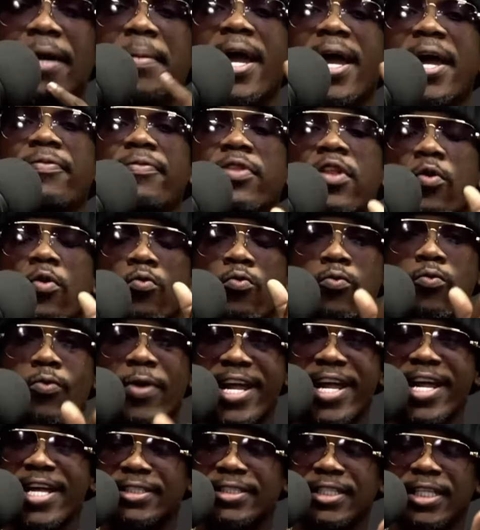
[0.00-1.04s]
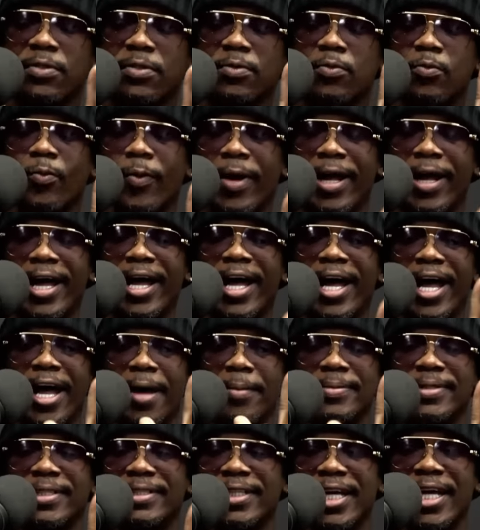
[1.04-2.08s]
And the reason why I'm
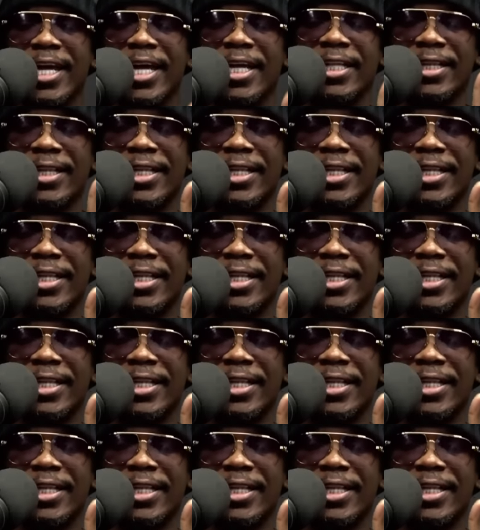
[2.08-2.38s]
saying